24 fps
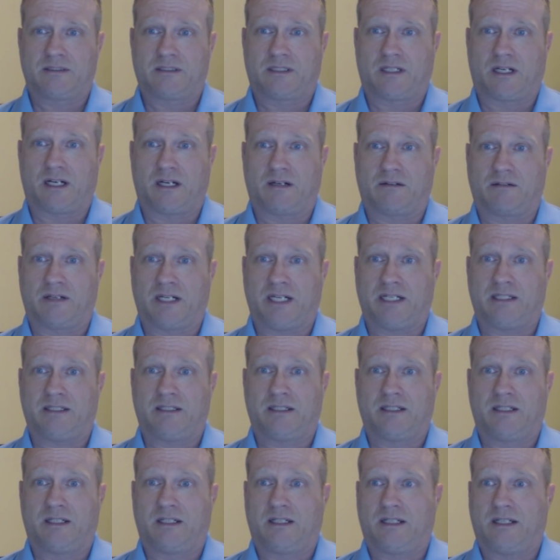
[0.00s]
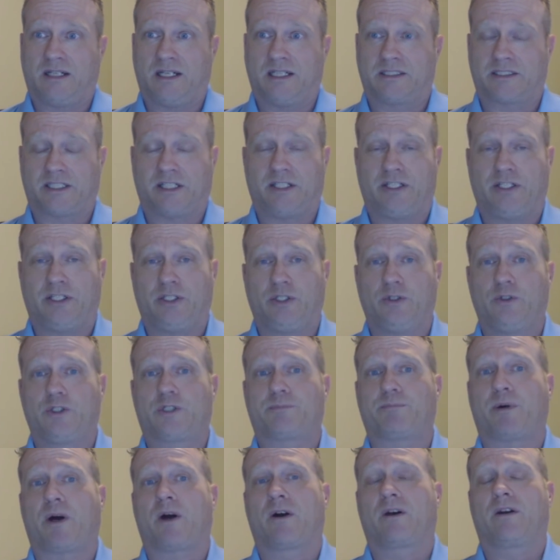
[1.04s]
All right, it's a
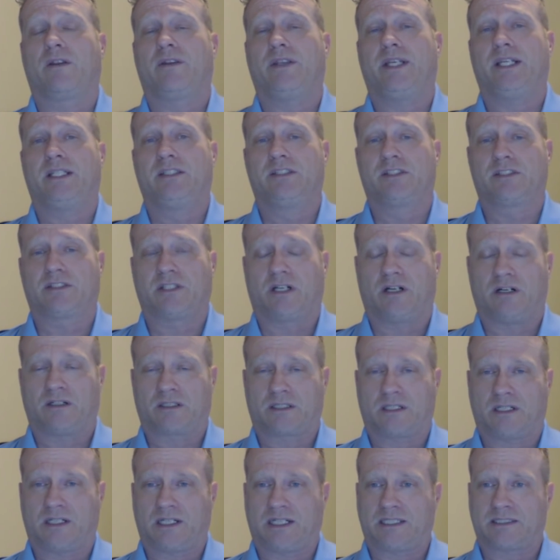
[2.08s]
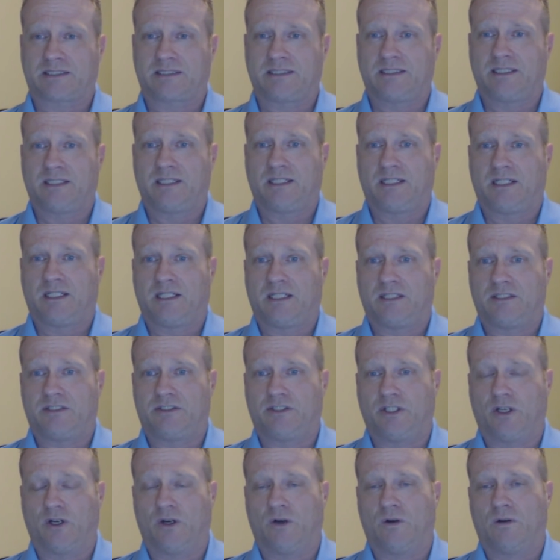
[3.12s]
huge part of the install cost.
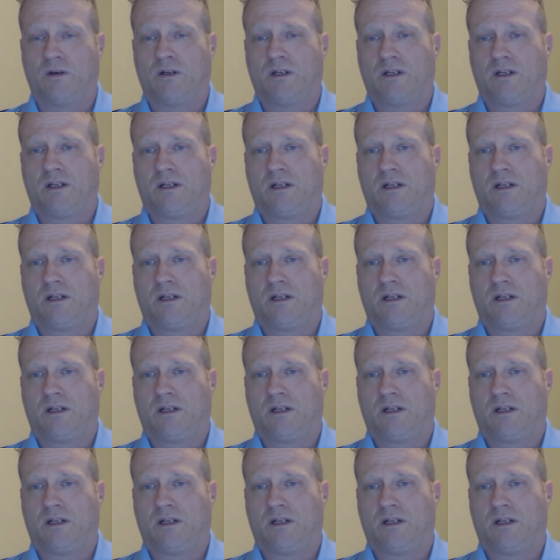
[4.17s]
So,